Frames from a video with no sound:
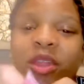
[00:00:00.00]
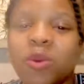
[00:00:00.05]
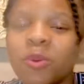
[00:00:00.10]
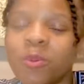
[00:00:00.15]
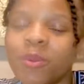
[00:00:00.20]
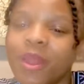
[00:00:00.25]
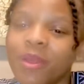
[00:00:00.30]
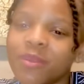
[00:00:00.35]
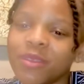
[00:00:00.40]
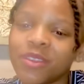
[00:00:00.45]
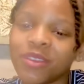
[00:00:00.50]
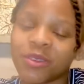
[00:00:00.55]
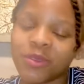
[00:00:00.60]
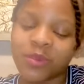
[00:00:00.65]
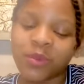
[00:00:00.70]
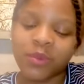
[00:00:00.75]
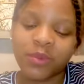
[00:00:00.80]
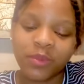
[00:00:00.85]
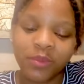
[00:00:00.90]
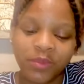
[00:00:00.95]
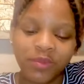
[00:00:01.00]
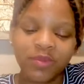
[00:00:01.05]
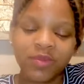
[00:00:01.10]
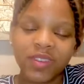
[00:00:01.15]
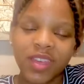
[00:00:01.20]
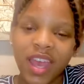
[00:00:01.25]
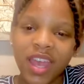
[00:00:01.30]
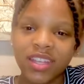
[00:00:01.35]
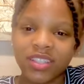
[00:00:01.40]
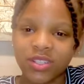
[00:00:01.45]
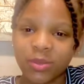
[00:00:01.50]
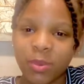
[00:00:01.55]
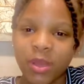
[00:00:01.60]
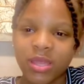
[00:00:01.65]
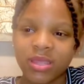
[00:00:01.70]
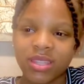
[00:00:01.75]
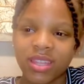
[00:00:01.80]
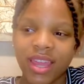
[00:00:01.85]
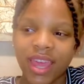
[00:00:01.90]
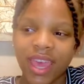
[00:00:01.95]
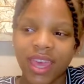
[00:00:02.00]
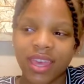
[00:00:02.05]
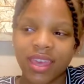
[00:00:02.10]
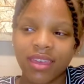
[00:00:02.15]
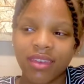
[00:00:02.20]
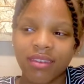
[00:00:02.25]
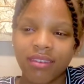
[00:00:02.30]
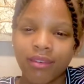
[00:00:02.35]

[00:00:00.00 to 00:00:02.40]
probably you guys are probably like,